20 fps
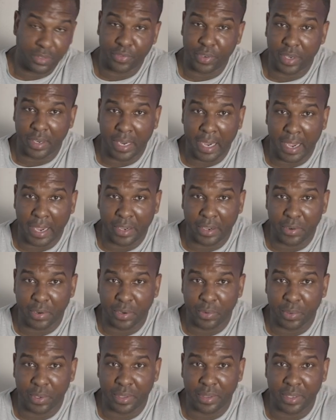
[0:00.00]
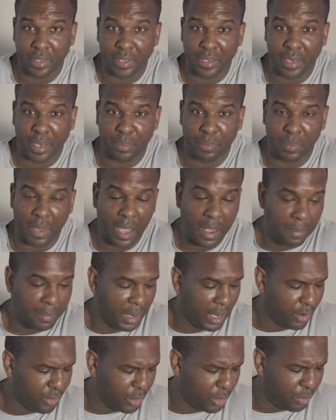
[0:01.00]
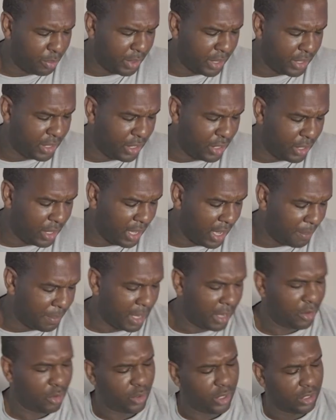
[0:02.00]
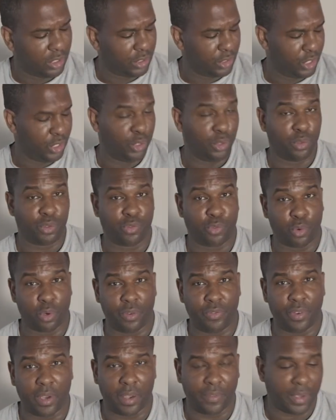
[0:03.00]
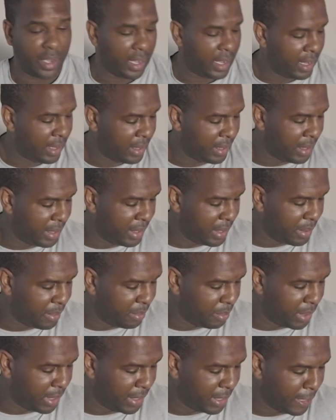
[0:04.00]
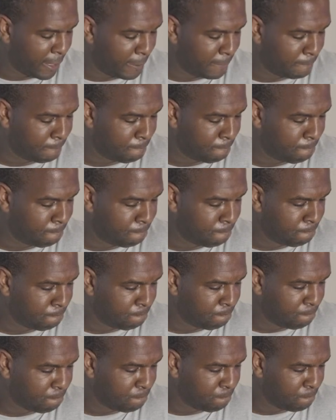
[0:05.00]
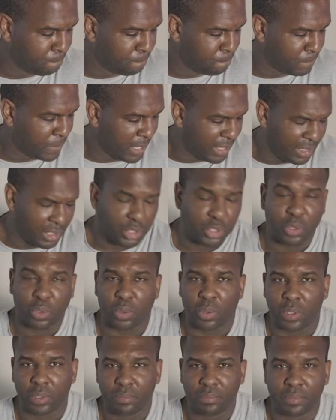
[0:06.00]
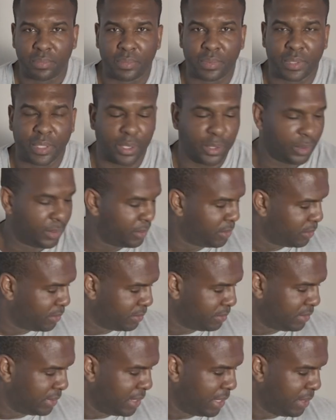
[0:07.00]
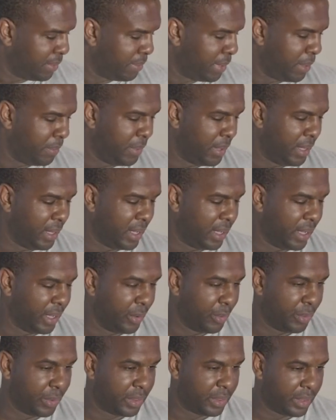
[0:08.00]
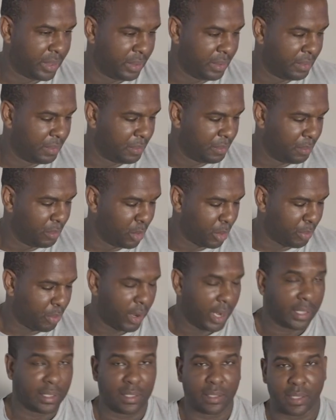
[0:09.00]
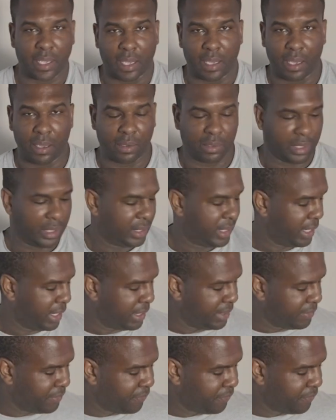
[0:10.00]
very accurate with it. I'm not a real huge 45 guy, but it looks cool. So maybe with more practice, I'll get there.